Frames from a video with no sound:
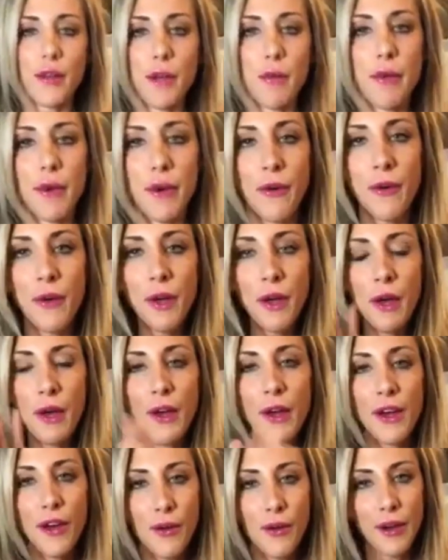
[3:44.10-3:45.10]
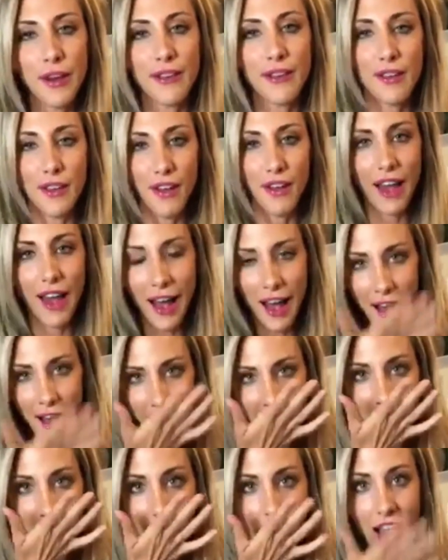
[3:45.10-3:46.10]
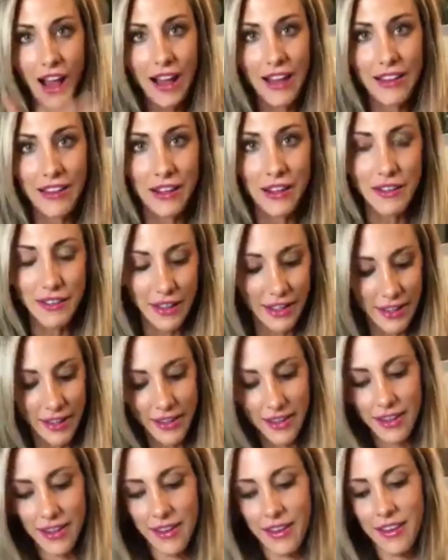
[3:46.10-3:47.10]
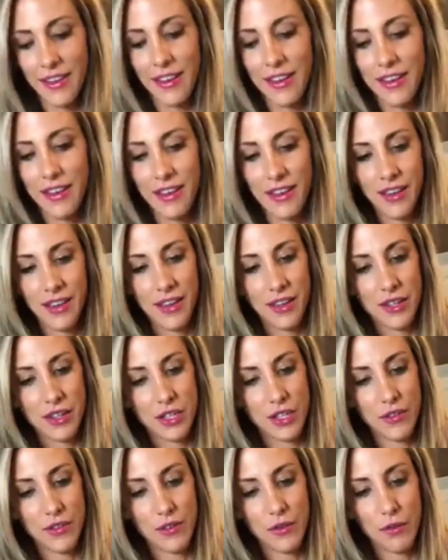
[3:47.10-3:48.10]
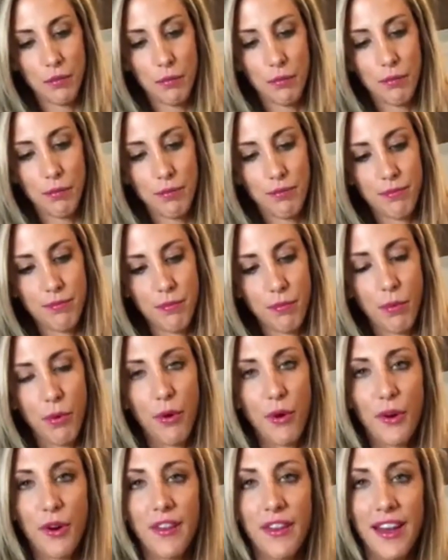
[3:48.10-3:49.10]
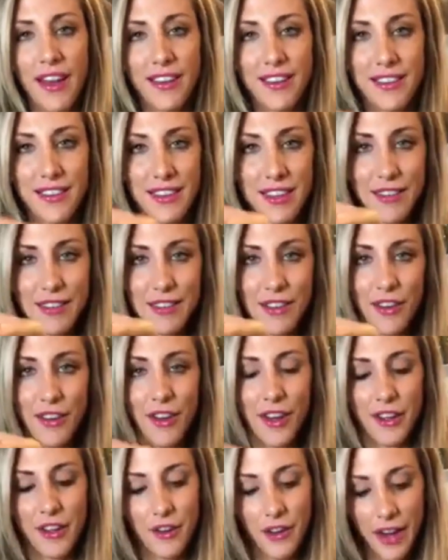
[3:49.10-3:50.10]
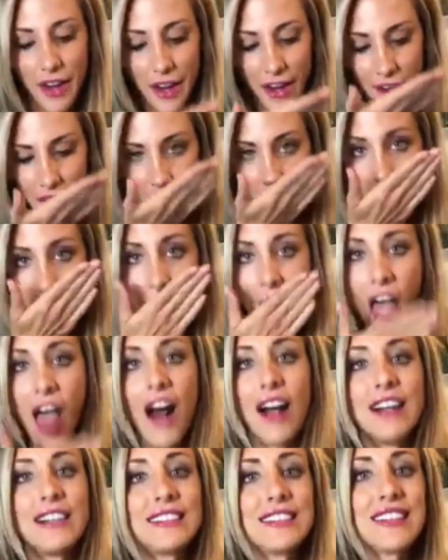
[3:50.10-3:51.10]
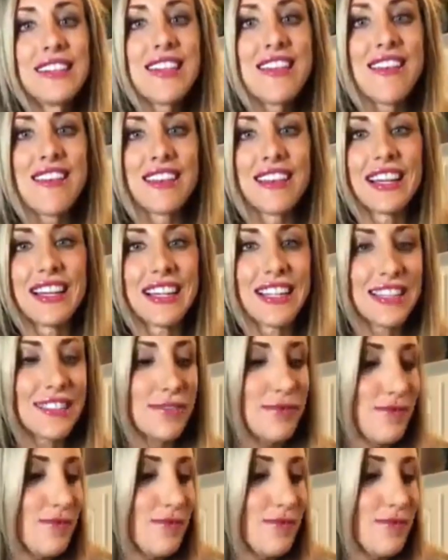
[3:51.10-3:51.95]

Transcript: reboot, quick little hack, little lick, just pour that sea salt on your hand, lick it,